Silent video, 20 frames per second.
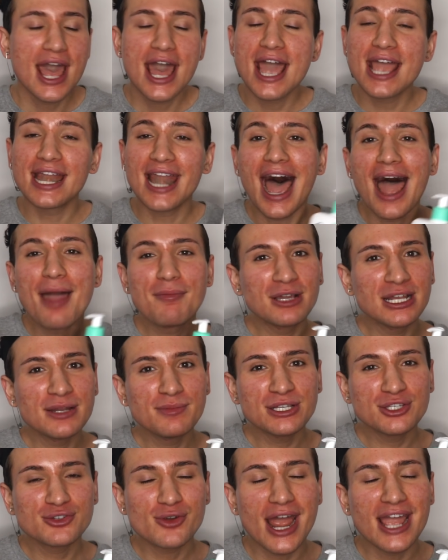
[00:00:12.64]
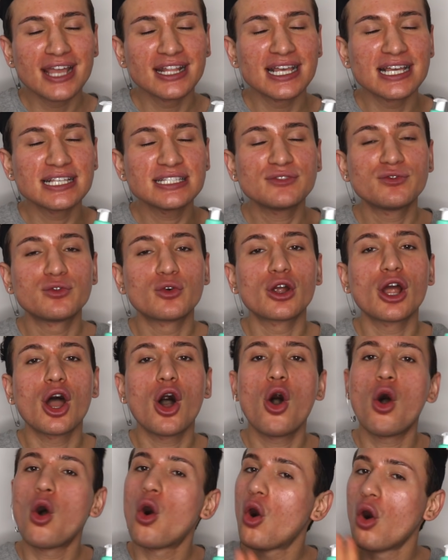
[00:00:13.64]
And I'm gonna be trying this for a
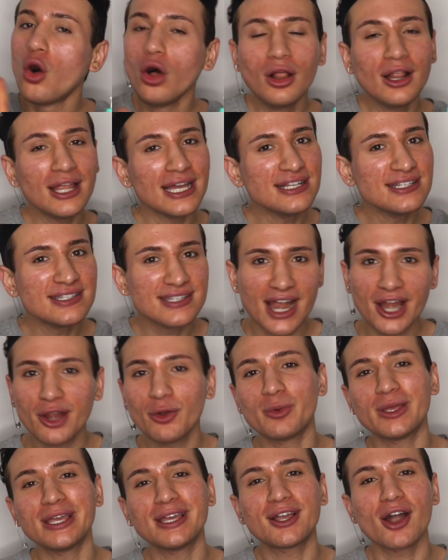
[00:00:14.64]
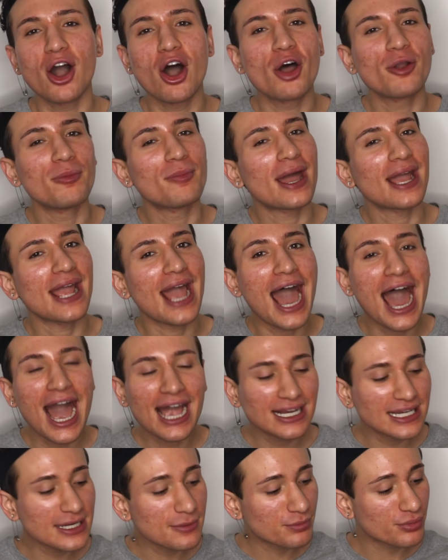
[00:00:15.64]
whole entire week on my
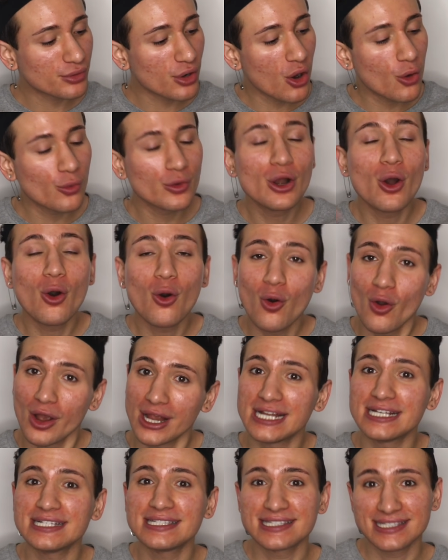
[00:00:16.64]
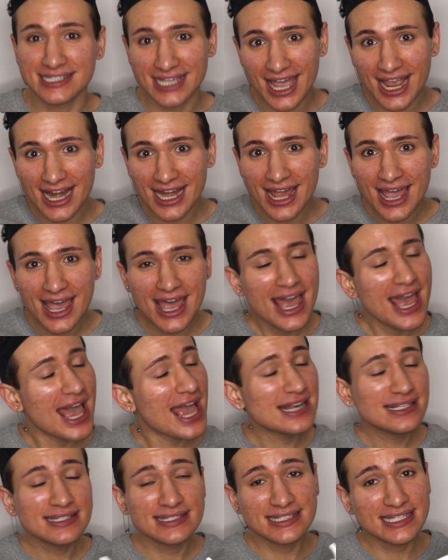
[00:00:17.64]
acne prone oily skin
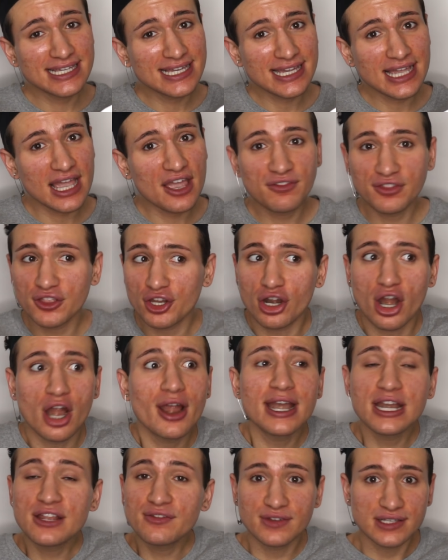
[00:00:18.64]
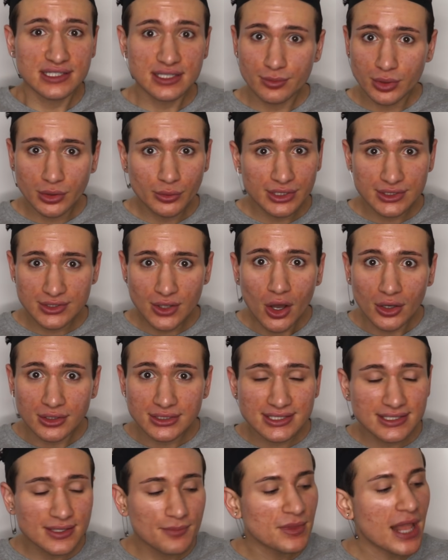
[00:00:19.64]
and see if there are any visible
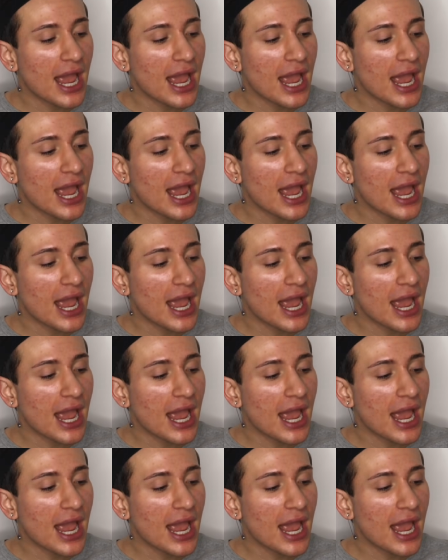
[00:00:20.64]
results.